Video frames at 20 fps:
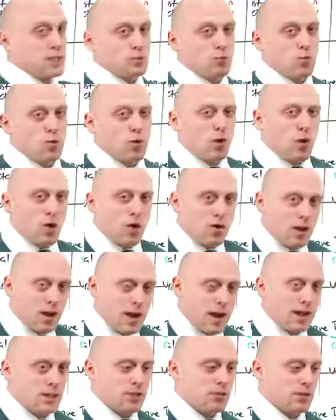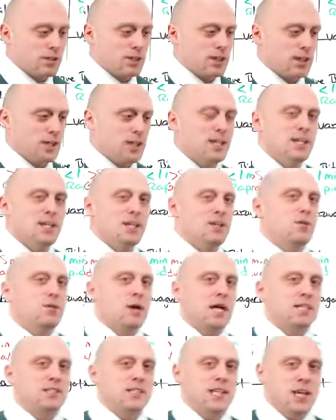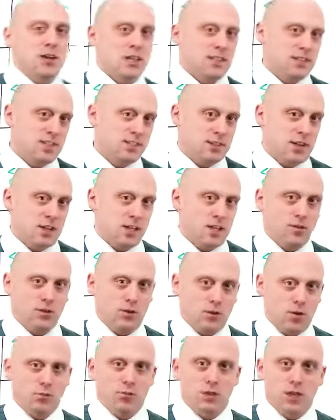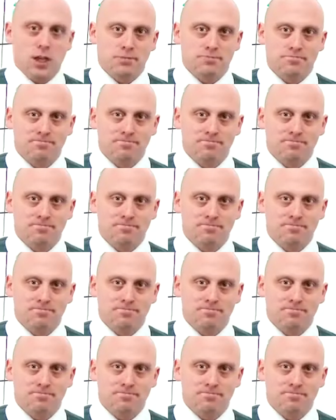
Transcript: more accurately passing out at the site of your own blood.